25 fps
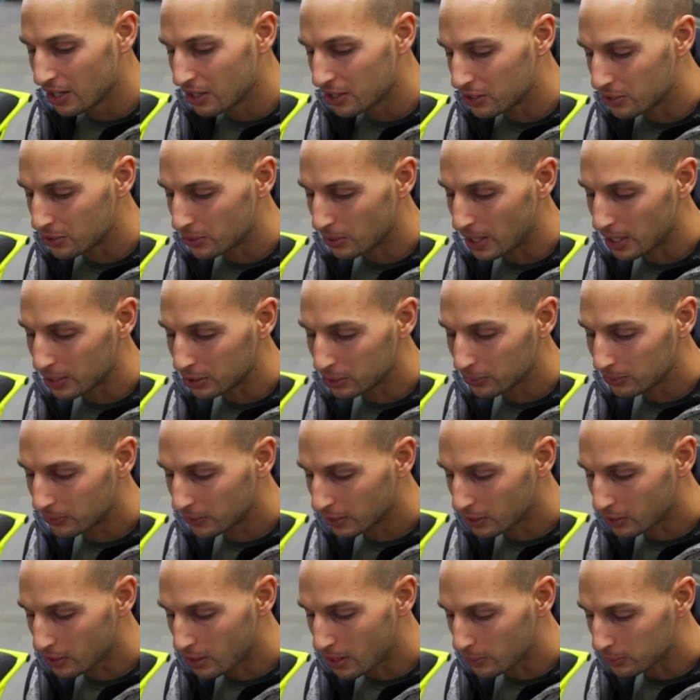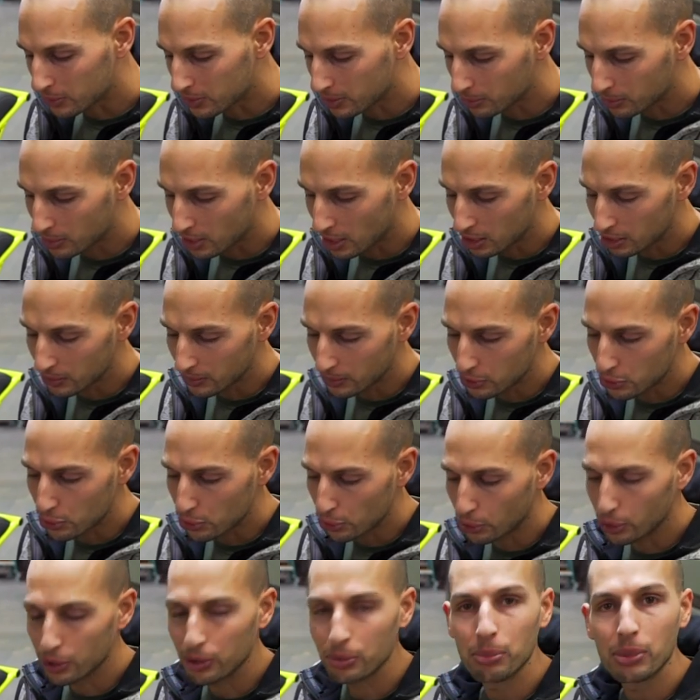So I had to figure out some kind of a
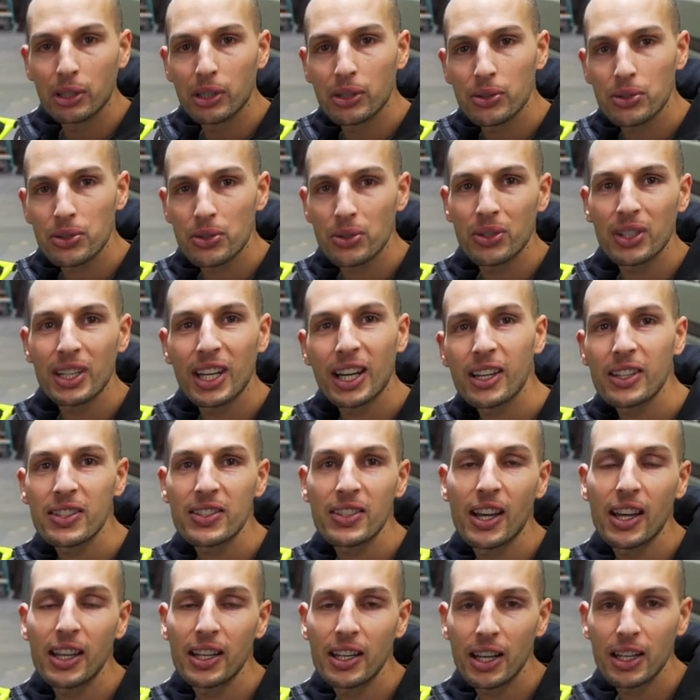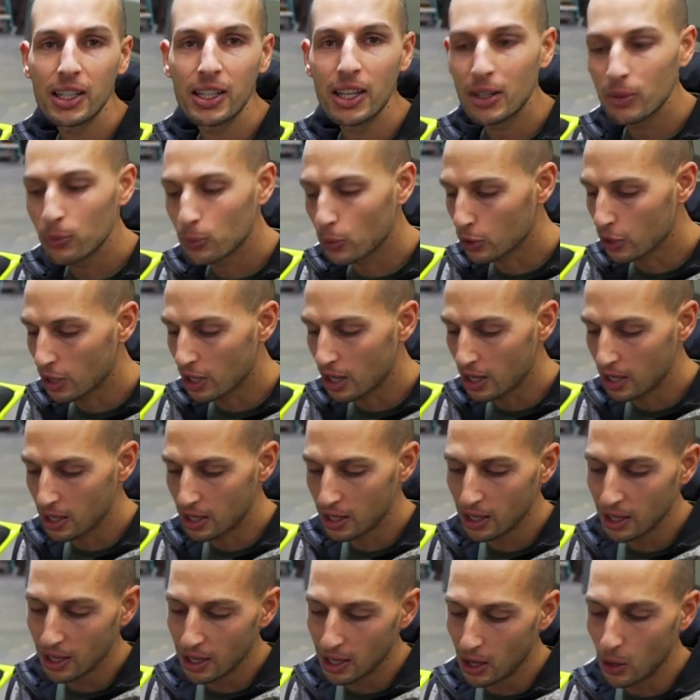joint, because on the other side I didn't want to
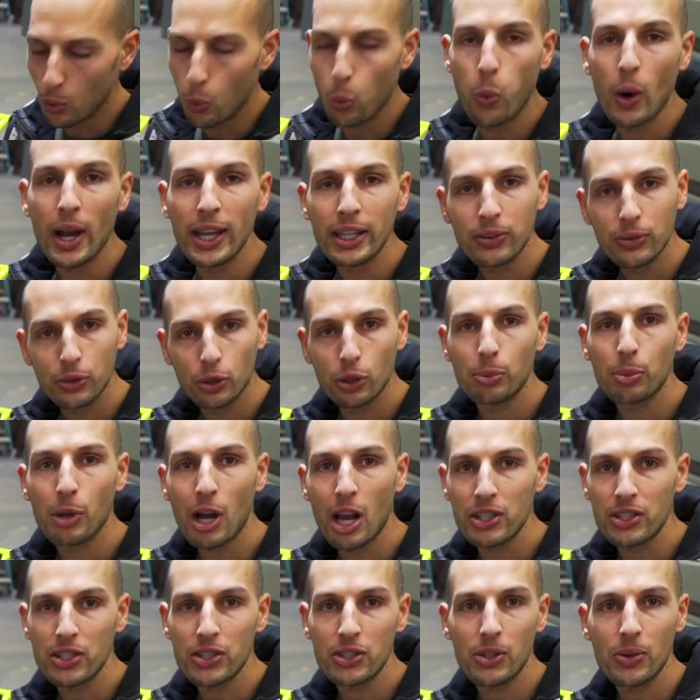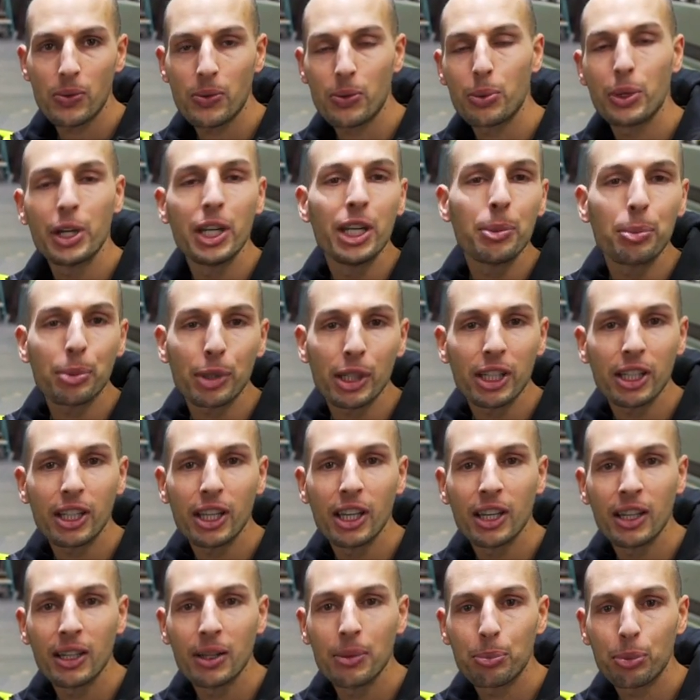wait for the process of 3D
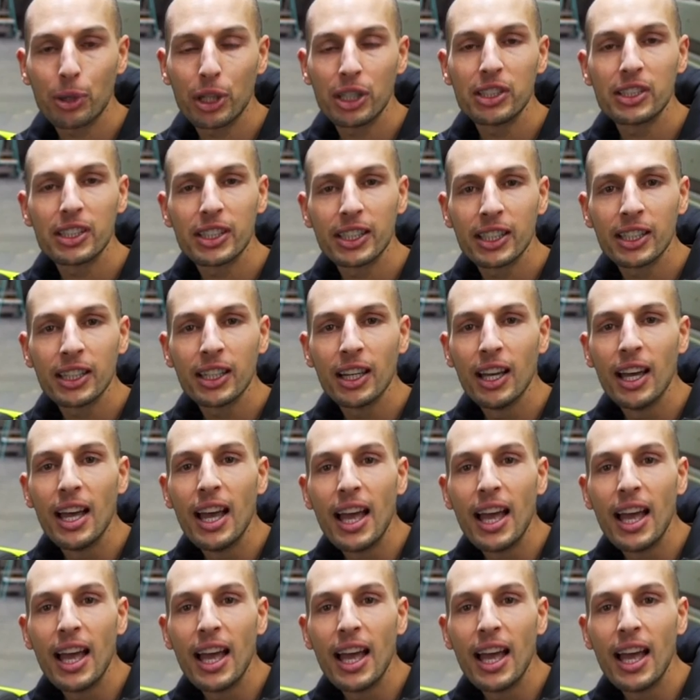printing